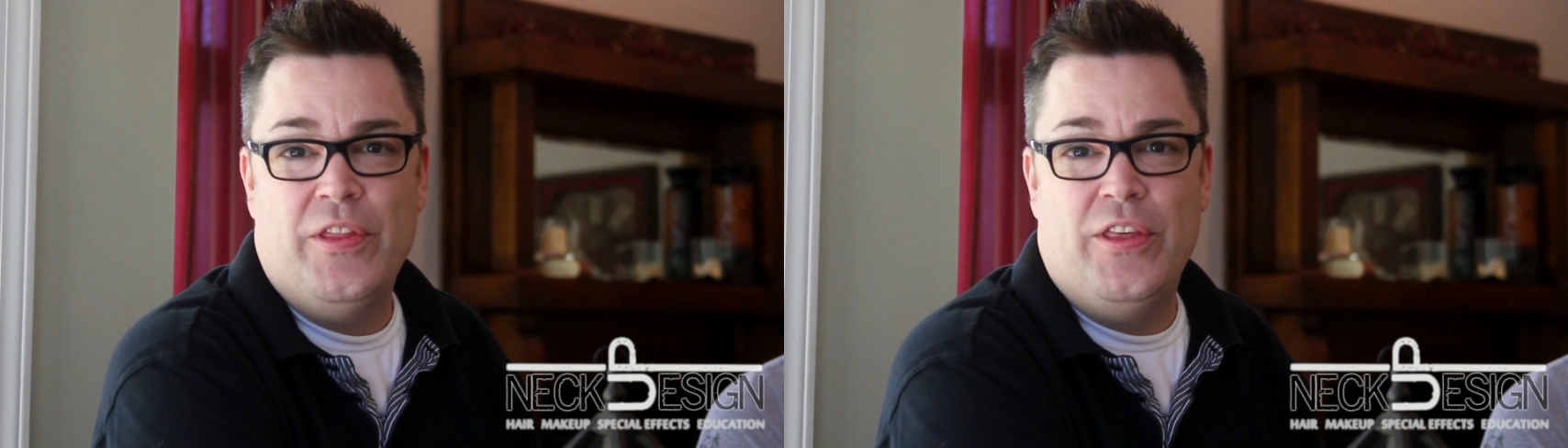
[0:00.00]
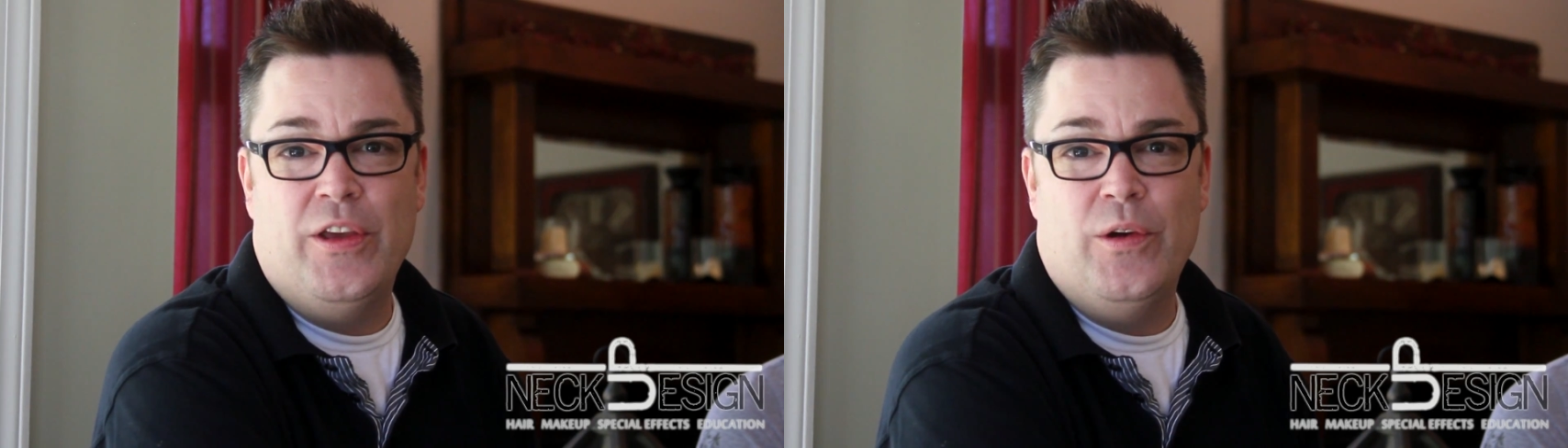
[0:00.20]

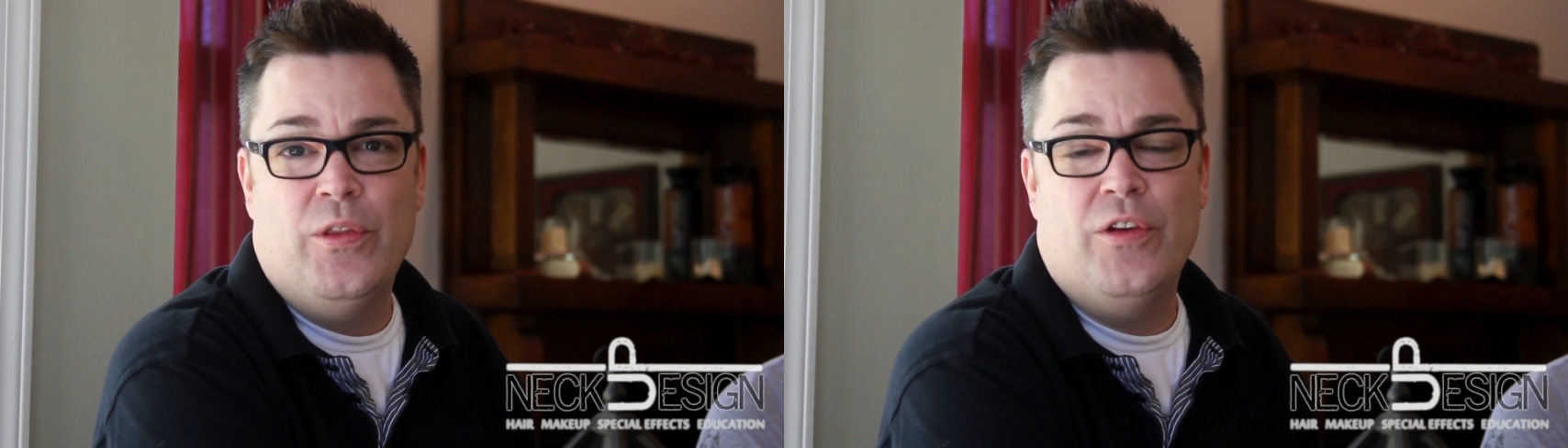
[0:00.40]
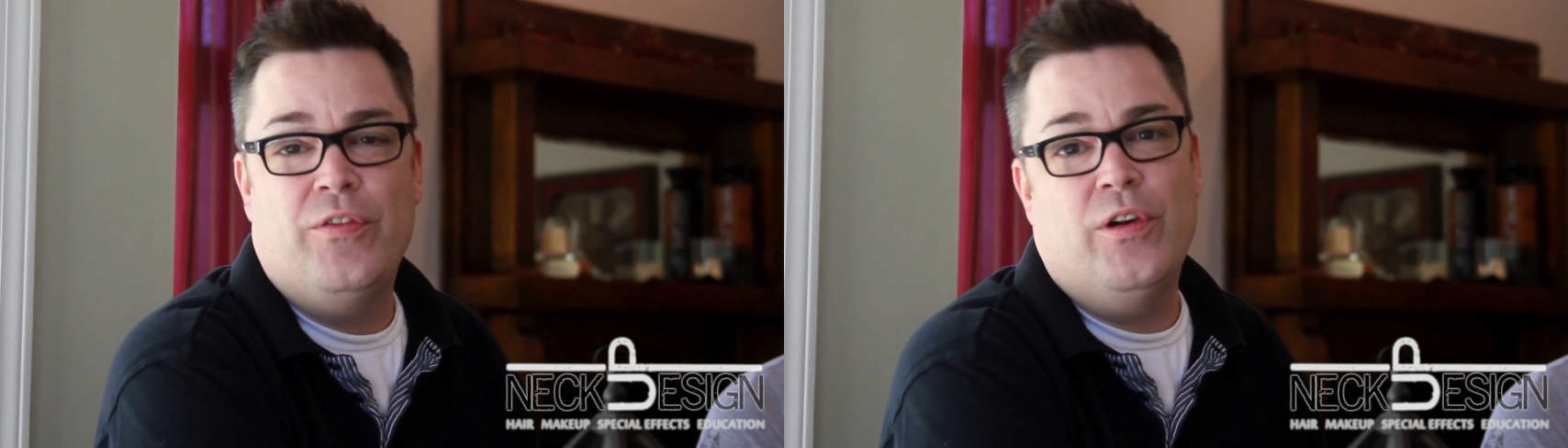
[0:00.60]
with
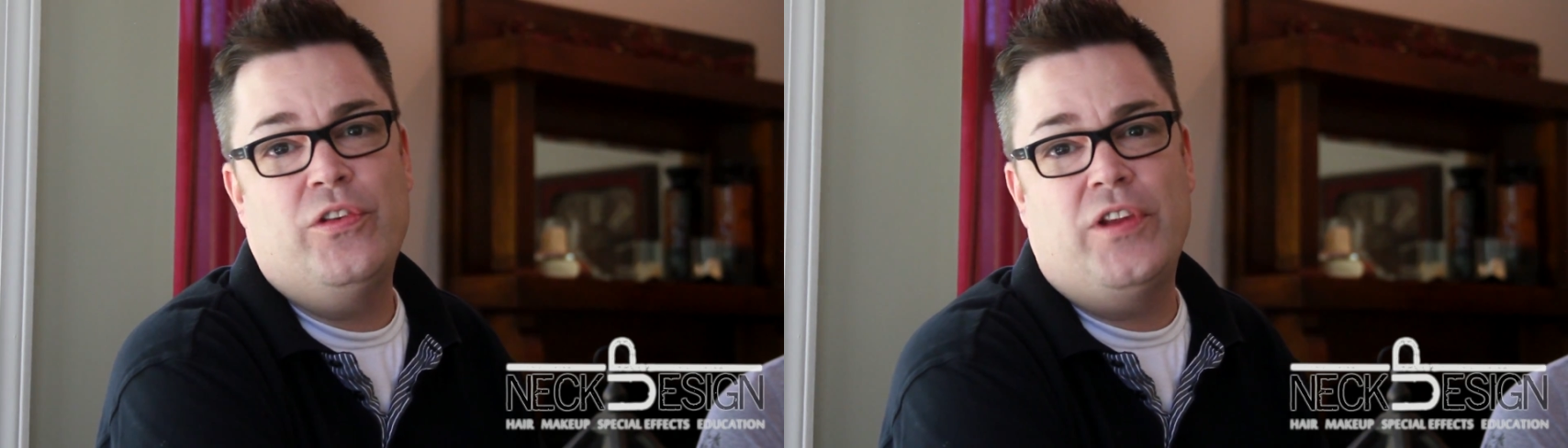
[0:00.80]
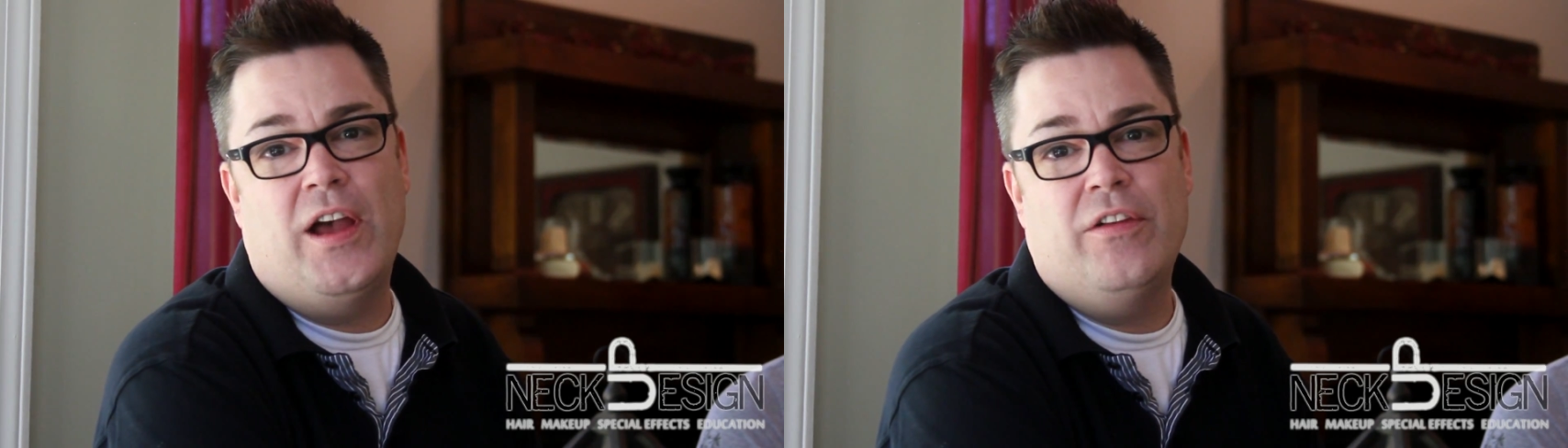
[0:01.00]
you the
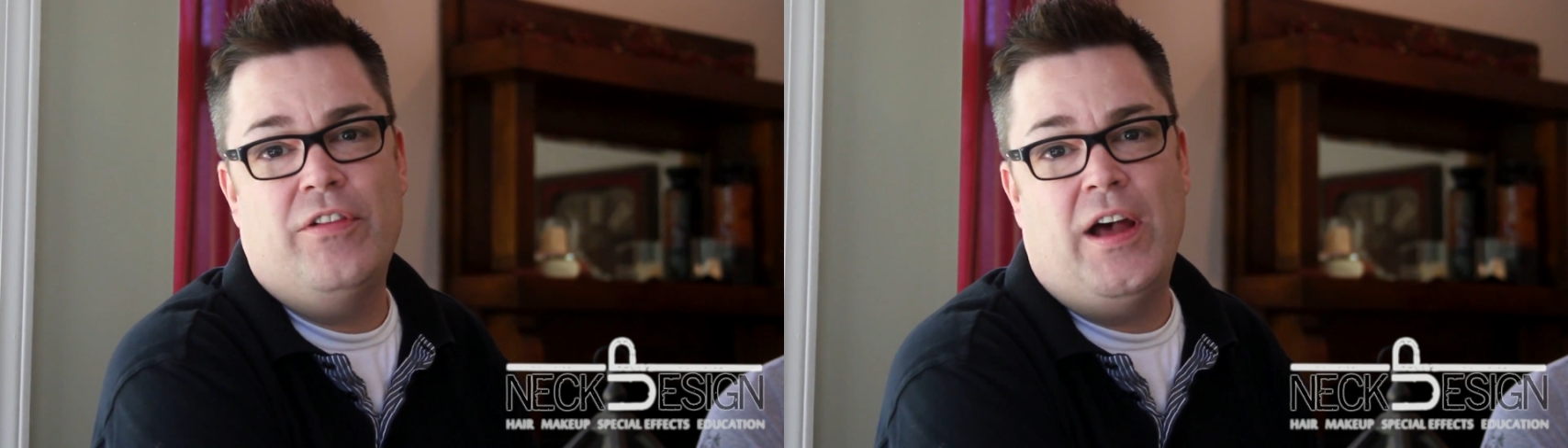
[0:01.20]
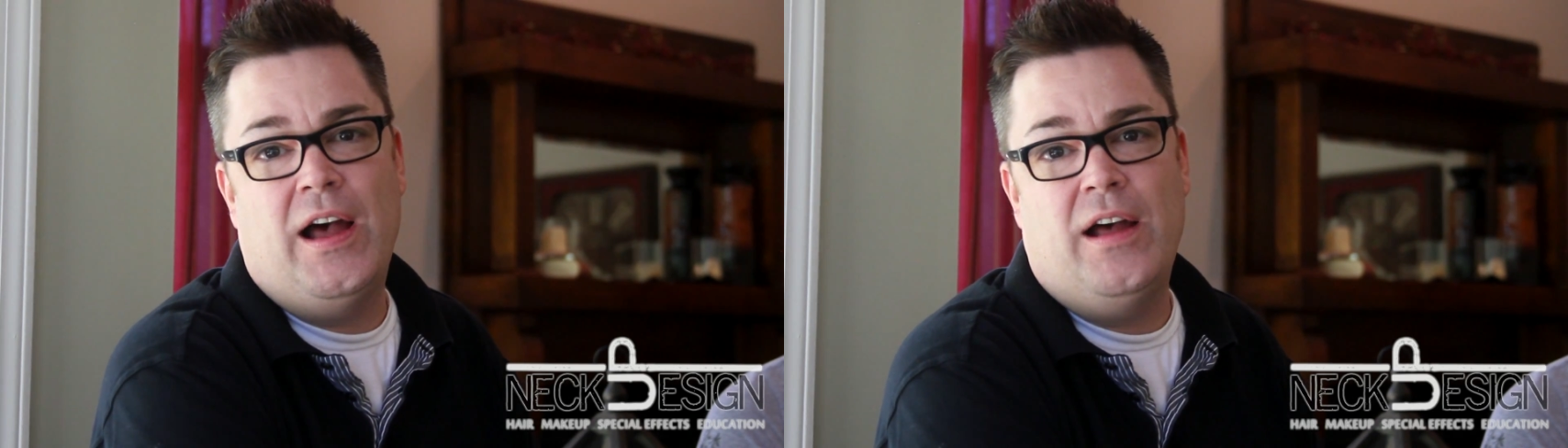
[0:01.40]
first
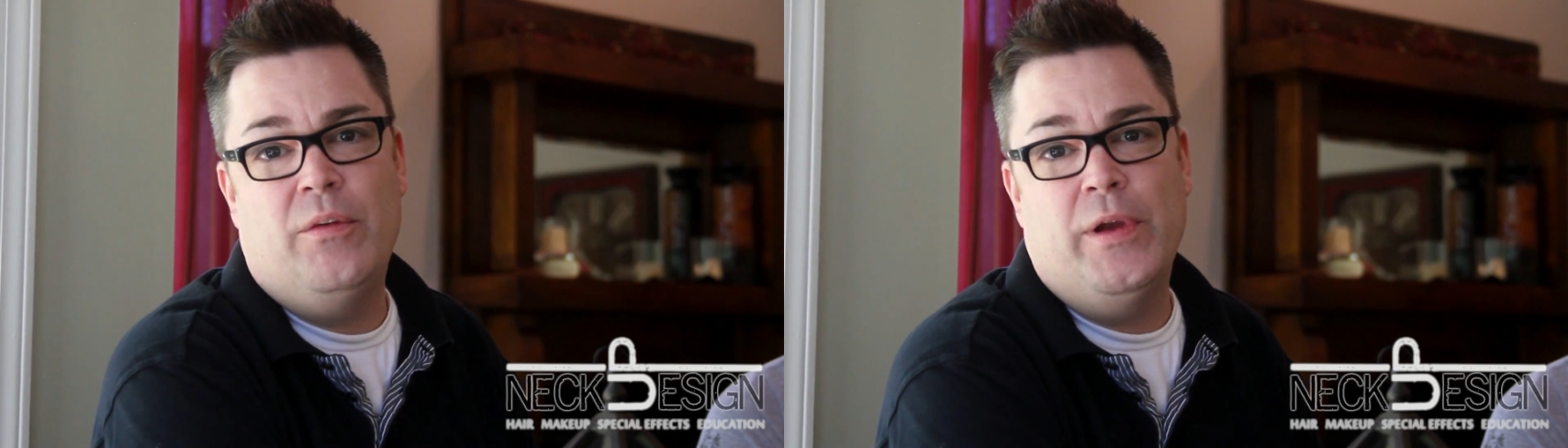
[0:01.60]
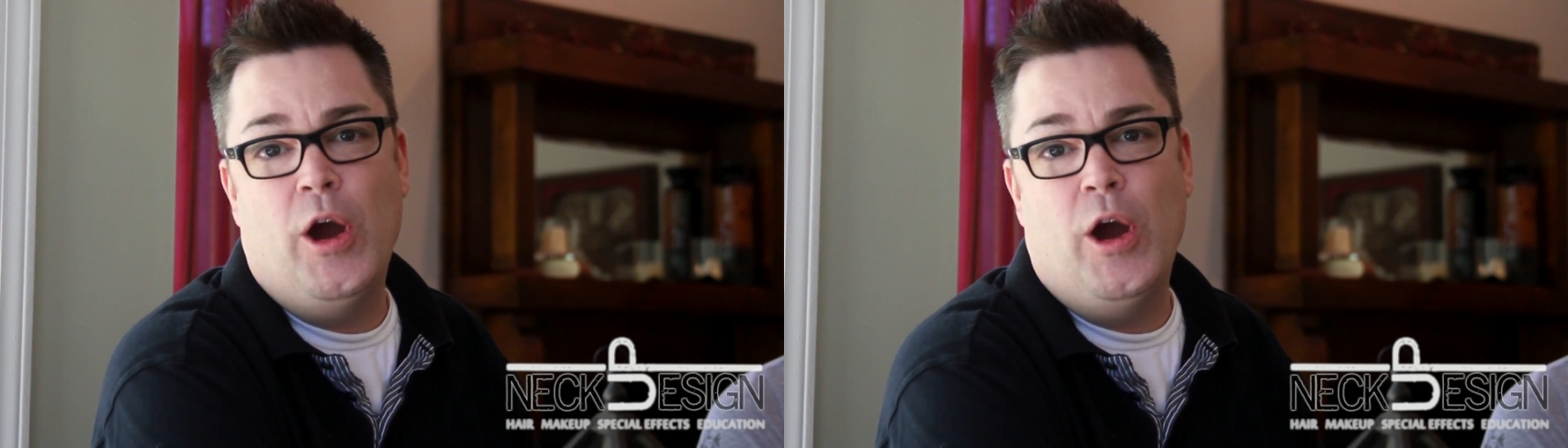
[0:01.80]
of,